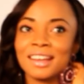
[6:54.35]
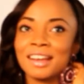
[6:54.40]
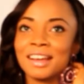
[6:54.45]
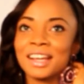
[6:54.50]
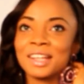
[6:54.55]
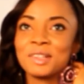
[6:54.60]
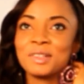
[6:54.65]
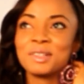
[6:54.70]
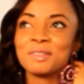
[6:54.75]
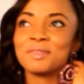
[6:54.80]

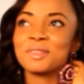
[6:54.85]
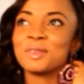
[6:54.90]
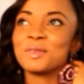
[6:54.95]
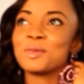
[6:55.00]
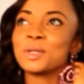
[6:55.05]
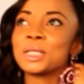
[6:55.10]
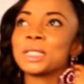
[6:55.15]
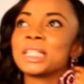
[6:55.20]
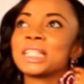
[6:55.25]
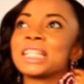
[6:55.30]
I don't even
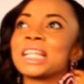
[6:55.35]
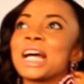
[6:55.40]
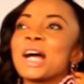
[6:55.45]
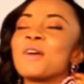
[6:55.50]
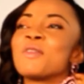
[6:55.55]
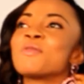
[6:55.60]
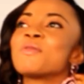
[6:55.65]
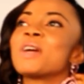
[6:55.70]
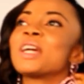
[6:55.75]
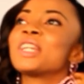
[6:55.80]
know what's
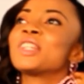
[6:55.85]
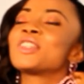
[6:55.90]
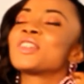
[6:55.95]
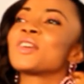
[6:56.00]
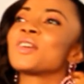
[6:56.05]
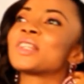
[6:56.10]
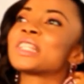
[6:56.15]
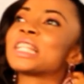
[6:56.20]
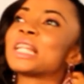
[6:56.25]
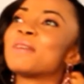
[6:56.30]

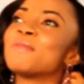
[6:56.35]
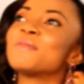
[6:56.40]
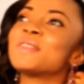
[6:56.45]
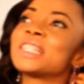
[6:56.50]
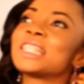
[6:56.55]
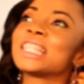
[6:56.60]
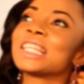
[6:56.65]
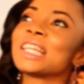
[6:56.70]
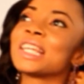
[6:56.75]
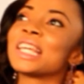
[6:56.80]
outrageous. Let me
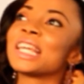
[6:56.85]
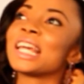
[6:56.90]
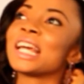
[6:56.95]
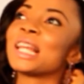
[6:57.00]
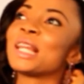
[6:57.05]
see.